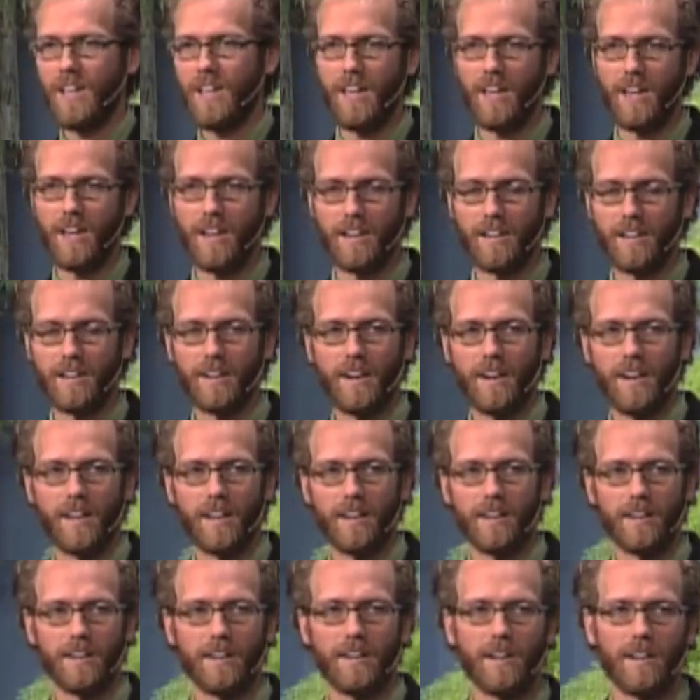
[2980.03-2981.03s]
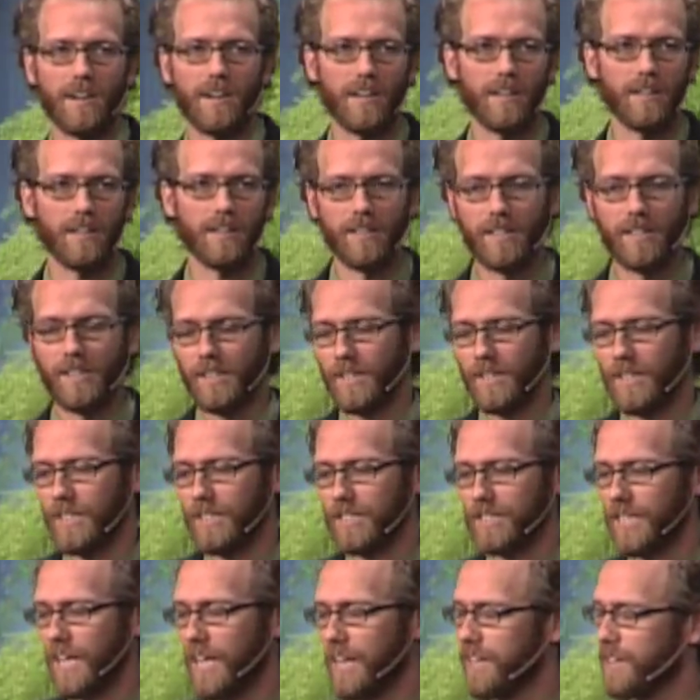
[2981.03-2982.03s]
and
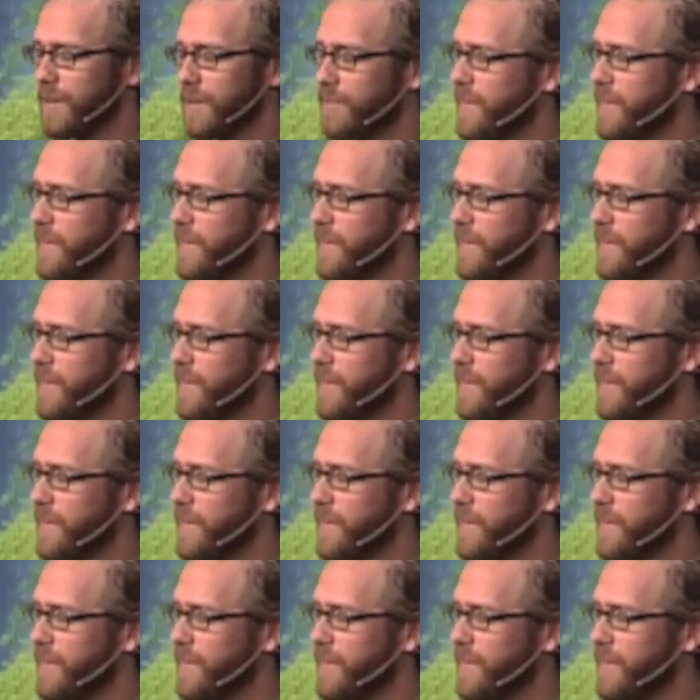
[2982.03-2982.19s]
Santo